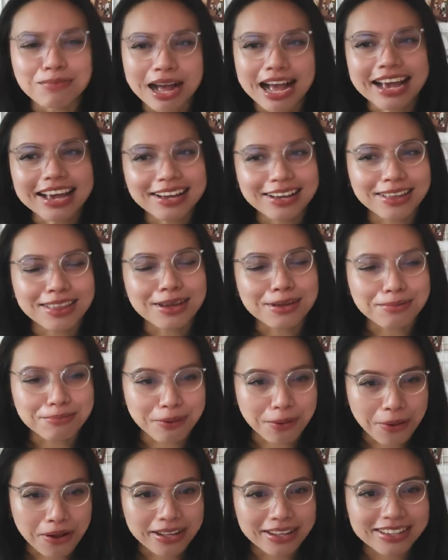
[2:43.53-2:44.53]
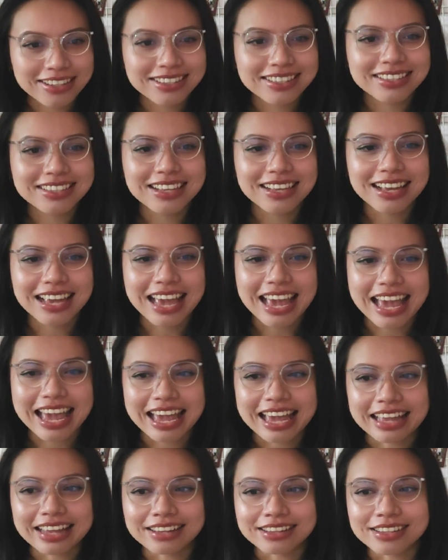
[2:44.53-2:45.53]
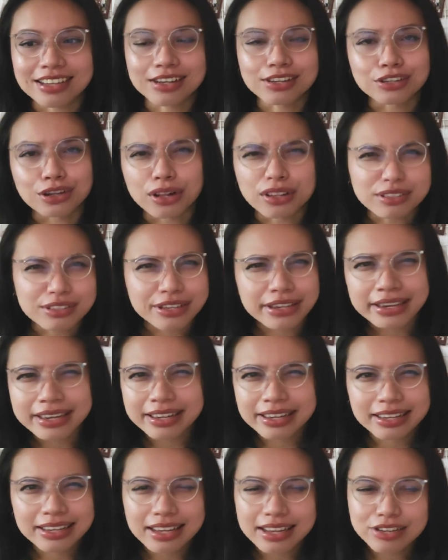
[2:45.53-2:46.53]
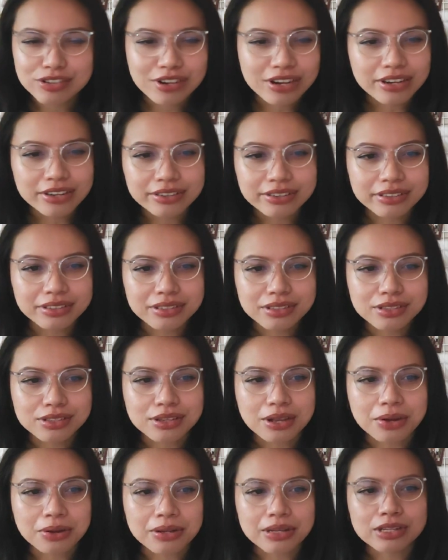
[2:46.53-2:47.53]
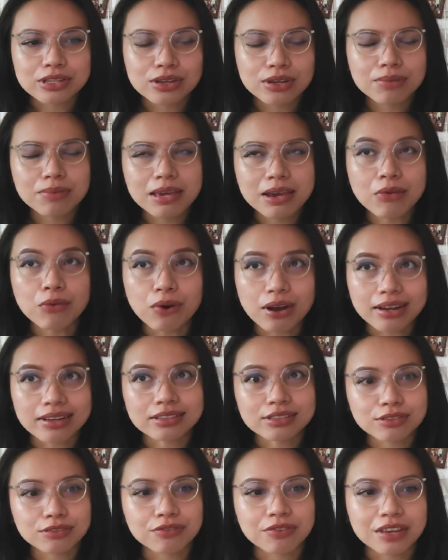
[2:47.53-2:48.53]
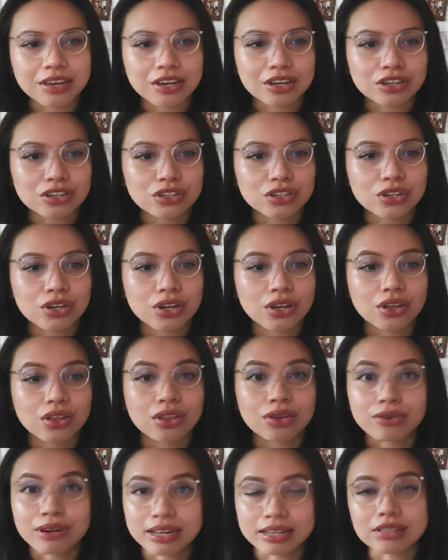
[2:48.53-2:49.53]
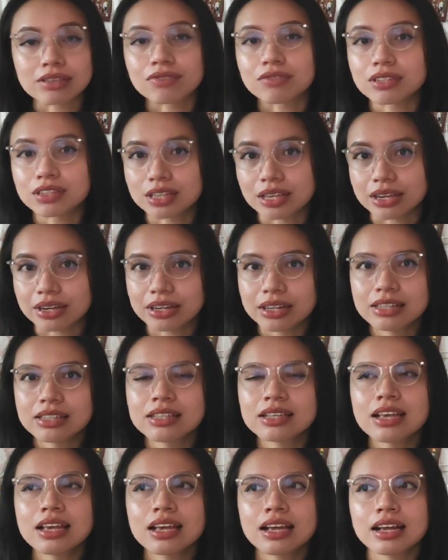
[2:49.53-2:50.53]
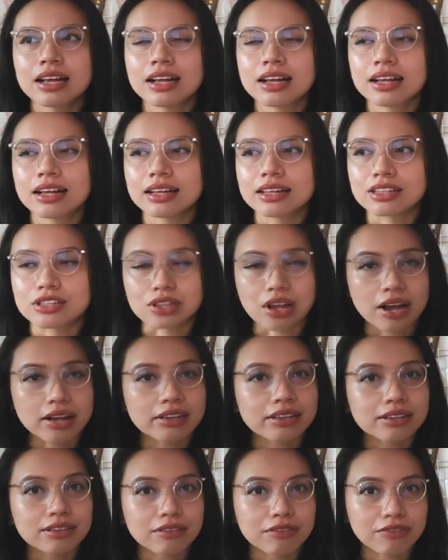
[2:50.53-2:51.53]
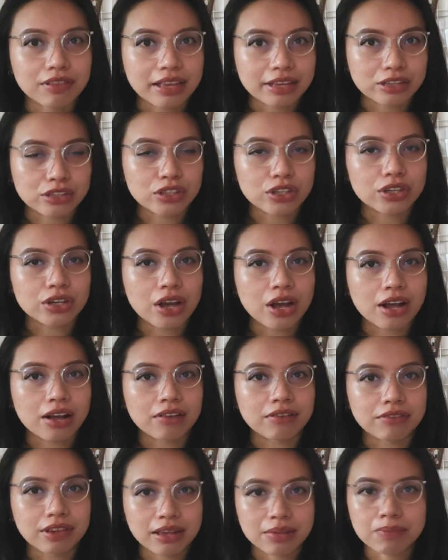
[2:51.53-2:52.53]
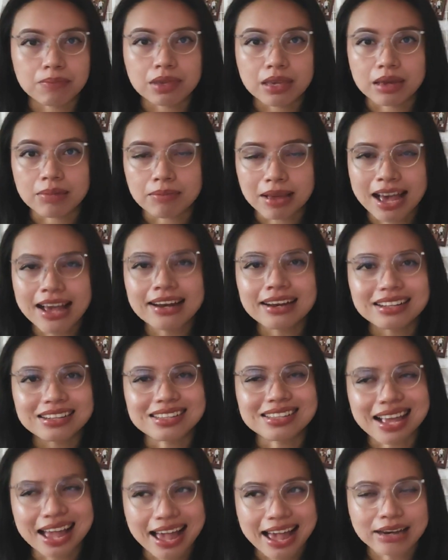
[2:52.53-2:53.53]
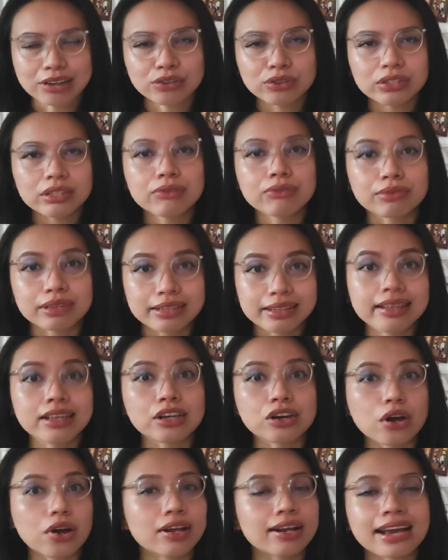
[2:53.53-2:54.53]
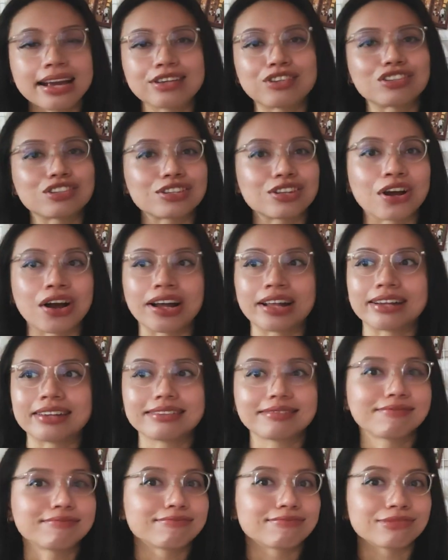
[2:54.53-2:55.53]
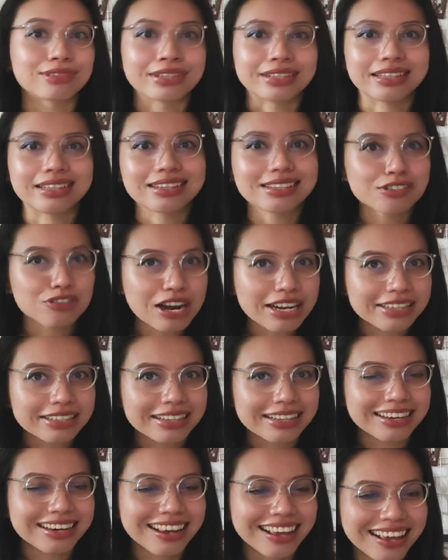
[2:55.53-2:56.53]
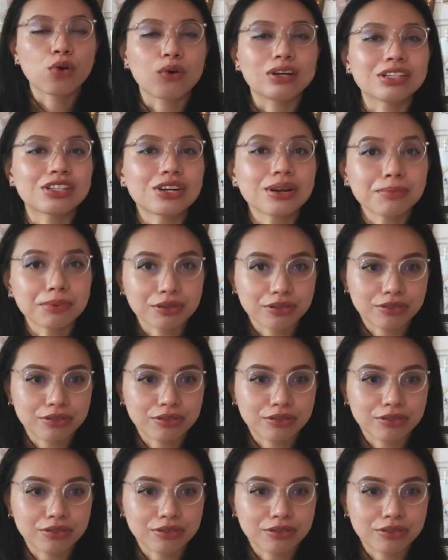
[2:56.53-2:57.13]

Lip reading: by other books and adulting in general, so it took me a while to finish the rest of the series. It's not a reflection of it being bad, it's actually really good, I just got really distracted. Question number